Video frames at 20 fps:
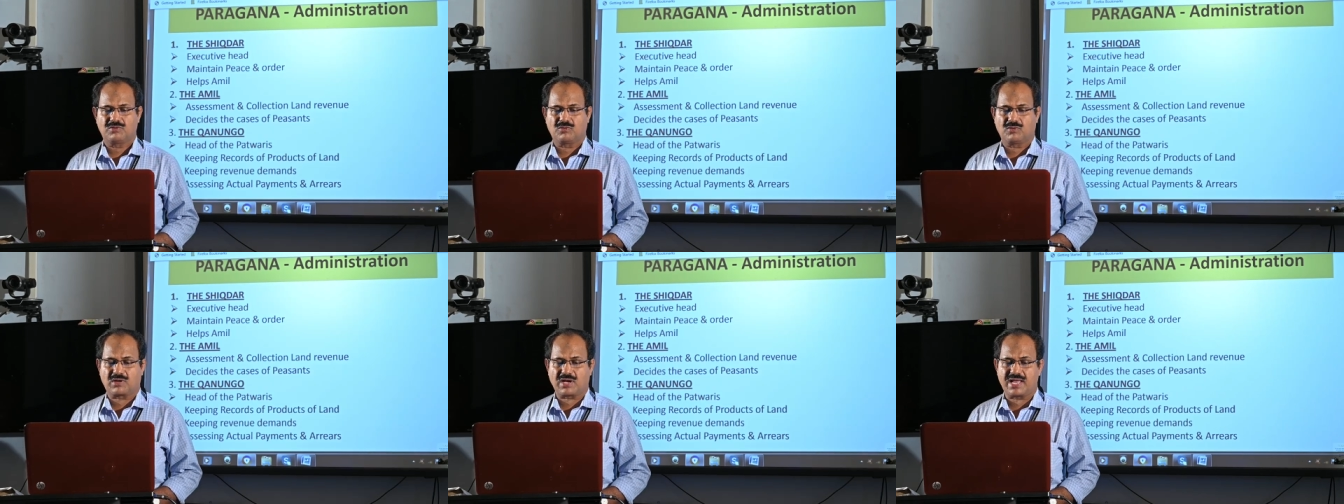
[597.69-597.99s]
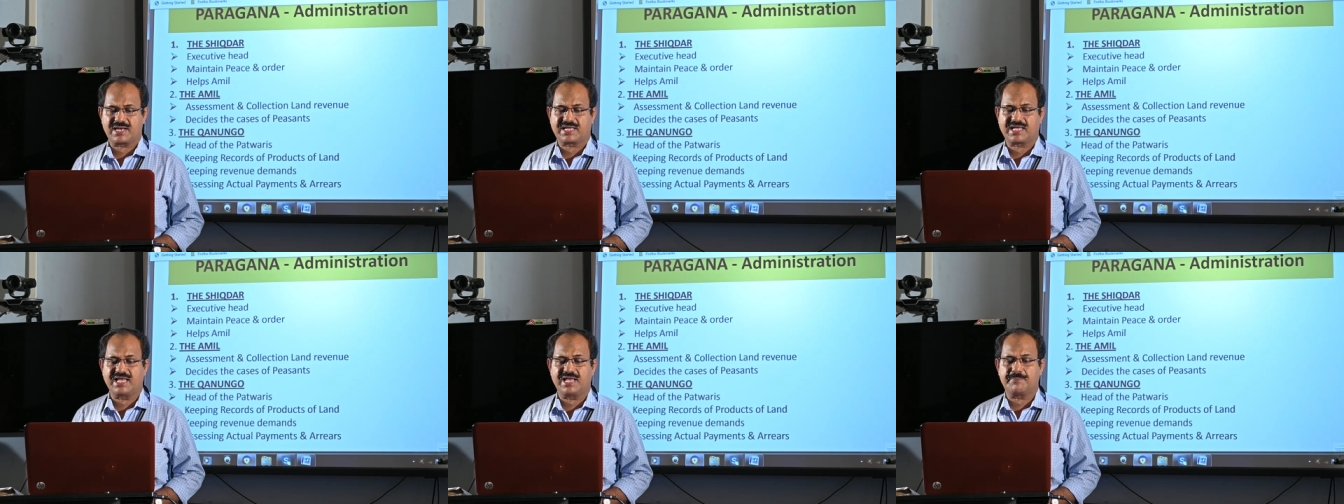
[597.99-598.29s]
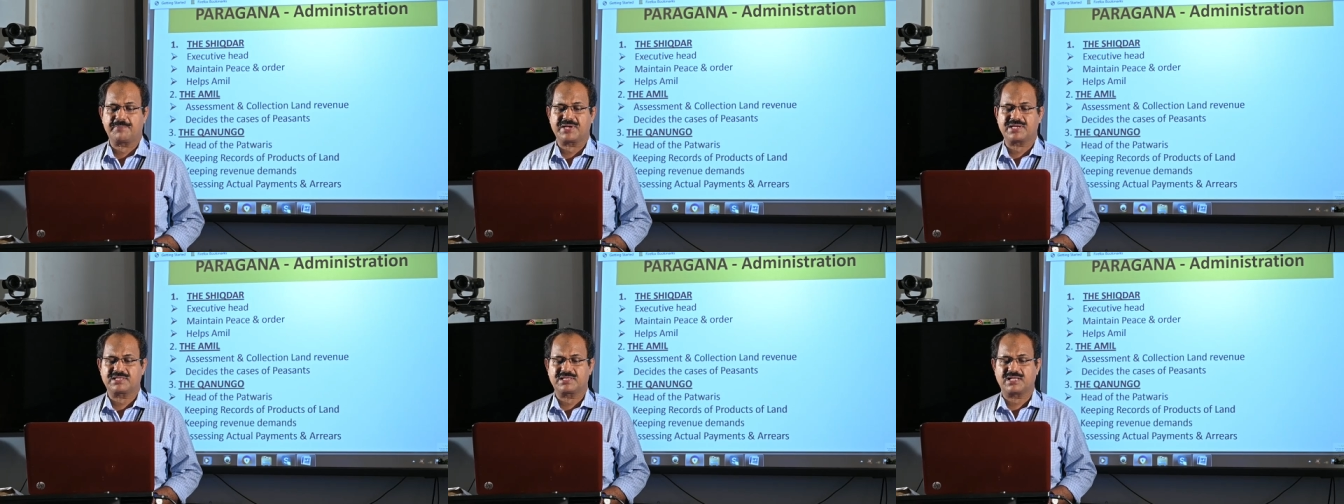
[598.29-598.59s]
who can
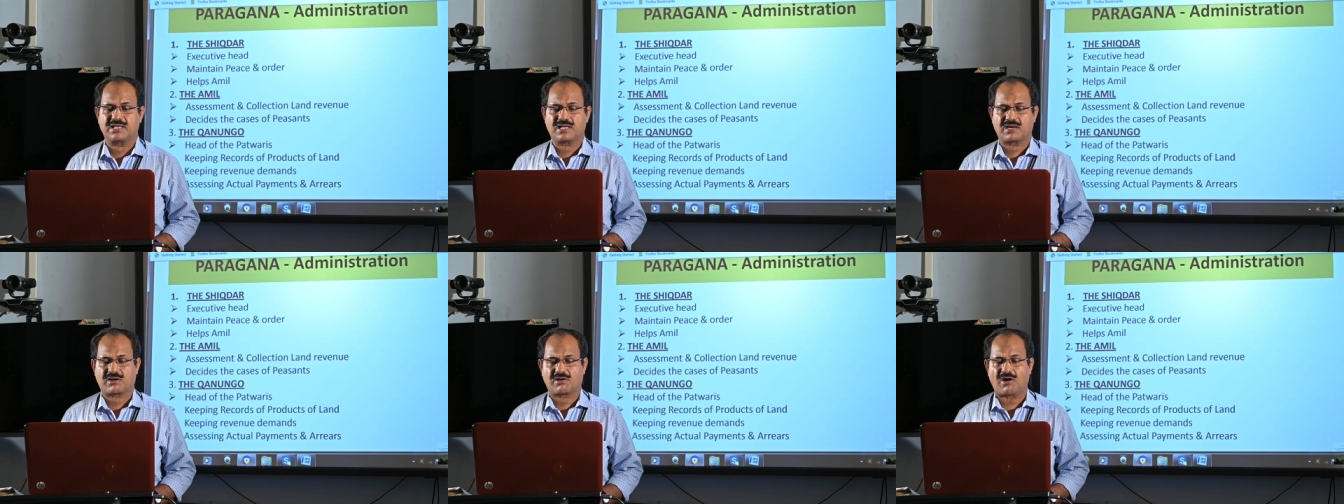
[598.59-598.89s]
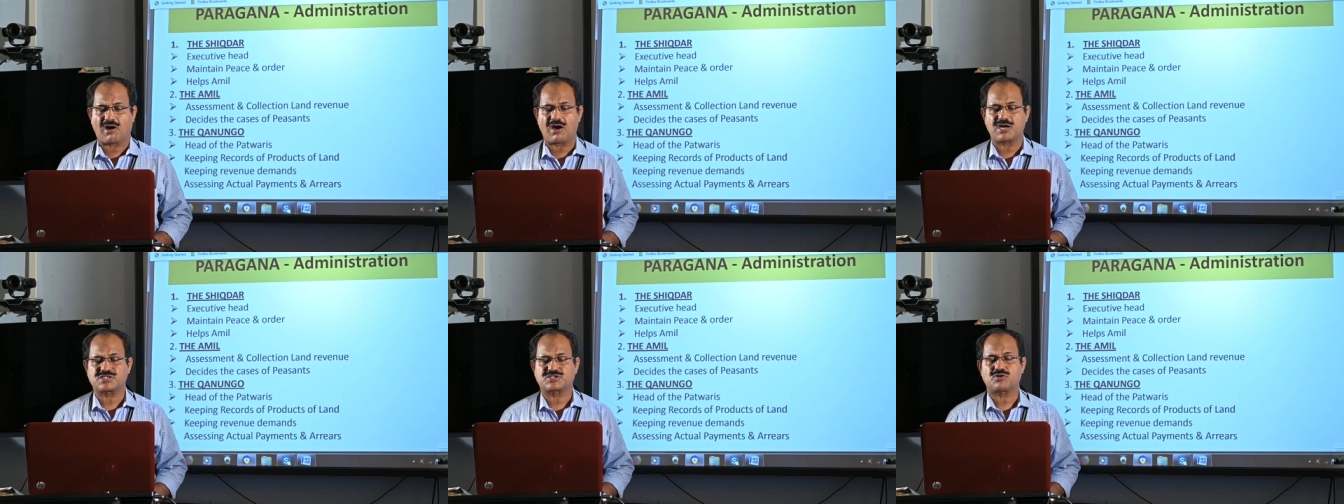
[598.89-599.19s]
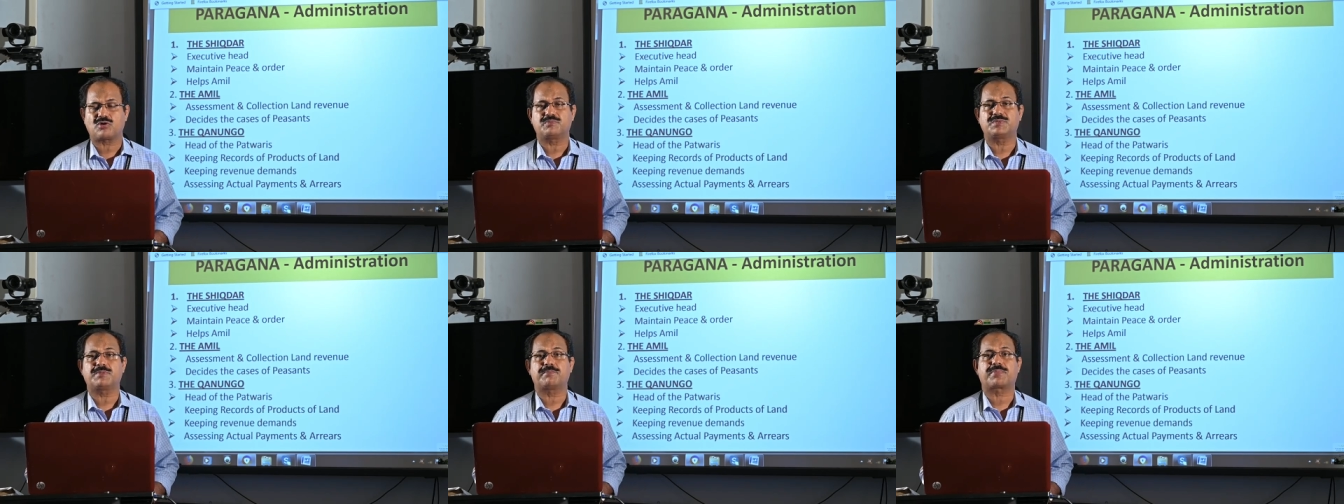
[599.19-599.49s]
keeping the records
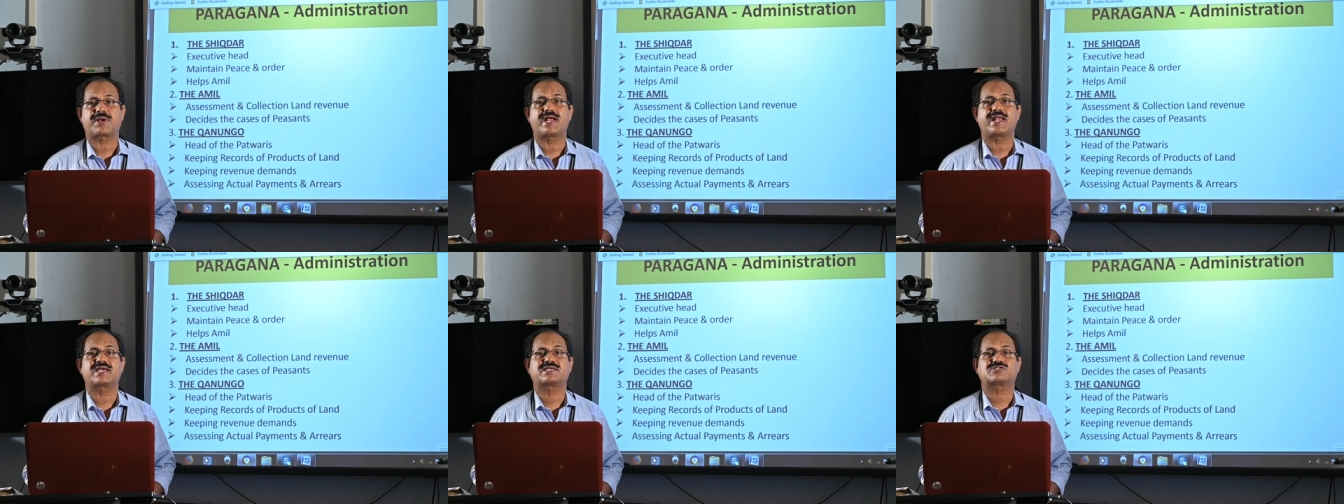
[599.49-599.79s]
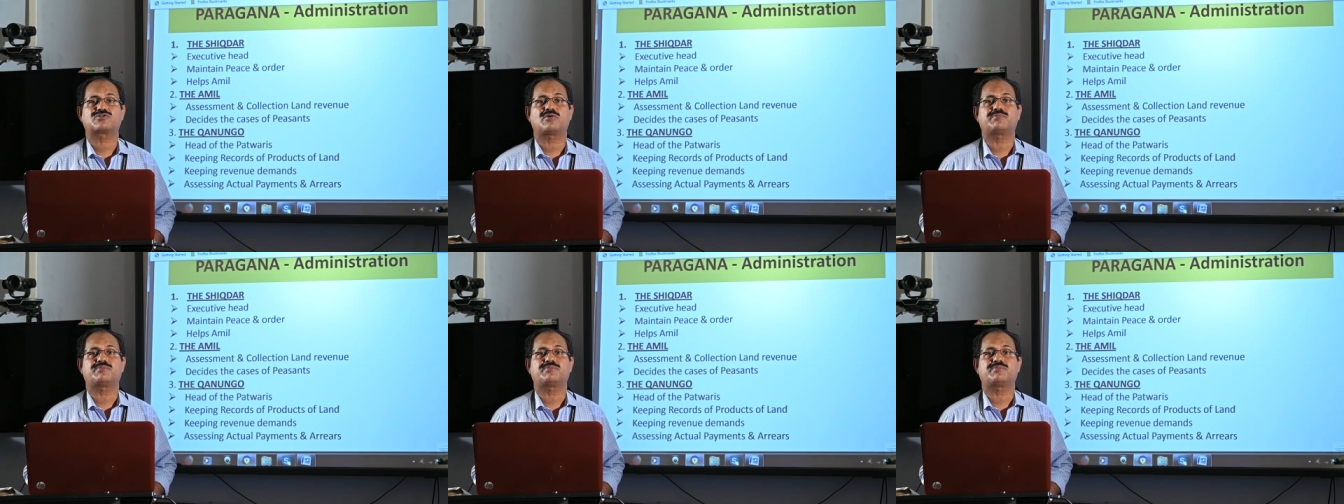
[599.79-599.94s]
of the products